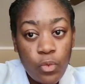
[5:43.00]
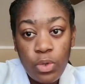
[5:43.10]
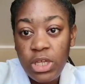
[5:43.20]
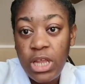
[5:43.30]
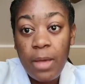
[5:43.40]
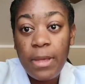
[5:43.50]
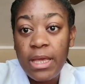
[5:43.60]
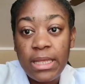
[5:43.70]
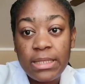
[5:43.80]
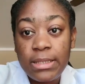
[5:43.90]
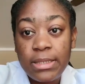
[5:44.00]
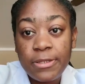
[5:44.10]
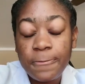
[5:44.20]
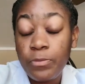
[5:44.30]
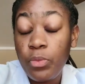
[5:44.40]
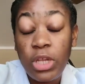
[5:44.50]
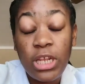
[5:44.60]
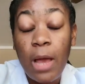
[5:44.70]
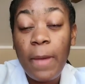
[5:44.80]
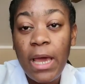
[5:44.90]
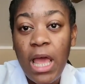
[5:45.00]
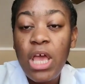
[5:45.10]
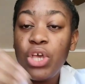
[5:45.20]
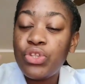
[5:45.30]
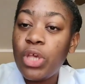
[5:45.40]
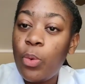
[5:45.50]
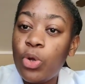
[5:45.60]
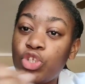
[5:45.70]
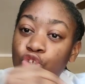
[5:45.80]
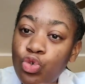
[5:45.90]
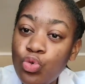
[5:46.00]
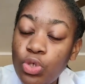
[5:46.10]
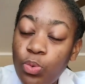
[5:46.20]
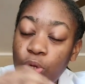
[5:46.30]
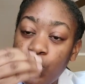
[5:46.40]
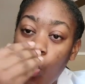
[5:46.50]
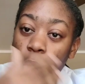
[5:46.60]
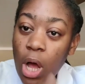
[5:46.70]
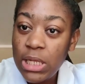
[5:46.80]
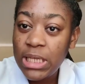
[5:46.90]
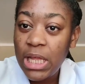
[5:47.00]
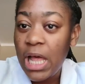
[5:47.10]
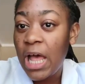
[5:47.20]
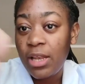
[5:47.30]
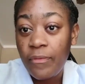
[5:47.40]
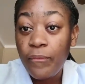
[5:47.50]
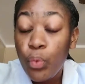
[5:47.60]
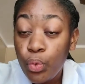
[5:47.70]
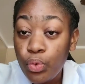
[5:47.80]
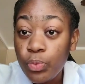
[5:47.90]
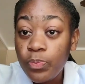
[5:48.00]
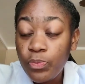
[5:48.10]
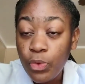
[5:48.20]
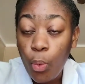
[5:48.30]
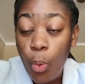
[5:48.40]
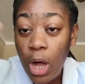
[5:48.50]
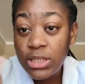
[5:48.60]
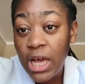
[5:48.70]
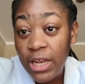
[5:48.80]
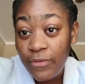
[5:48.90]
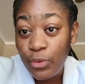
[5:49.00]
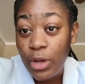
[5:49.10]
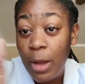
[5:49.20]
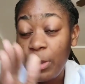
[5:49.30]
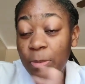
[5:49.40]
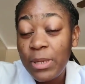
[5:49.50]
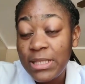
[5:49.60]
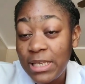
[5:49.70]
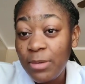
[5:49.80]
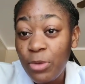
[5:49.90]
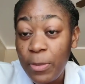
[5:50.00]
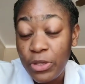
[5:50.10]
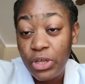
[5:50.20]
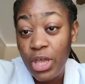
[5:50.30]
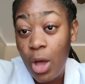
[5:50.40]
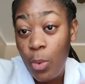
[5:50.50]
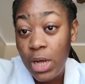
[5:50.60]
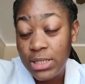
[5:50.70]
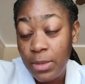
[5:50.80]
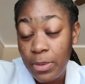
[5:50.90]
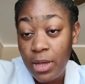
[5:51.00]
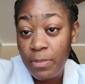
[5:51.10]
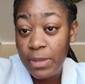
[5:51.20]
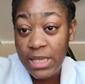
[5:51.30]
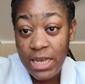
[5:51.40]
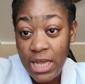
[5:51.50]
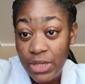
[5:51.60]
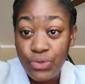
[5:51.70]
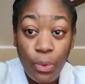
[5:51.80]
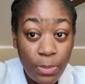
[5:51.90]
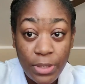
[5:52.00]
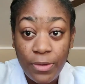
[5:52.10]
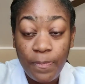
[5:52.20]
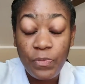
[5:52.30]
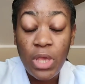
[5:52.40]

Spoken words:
We need not buy that. We need not buy. So it was water and food. Water and food. Because remember, so them not make you carry water on plane or something, you know.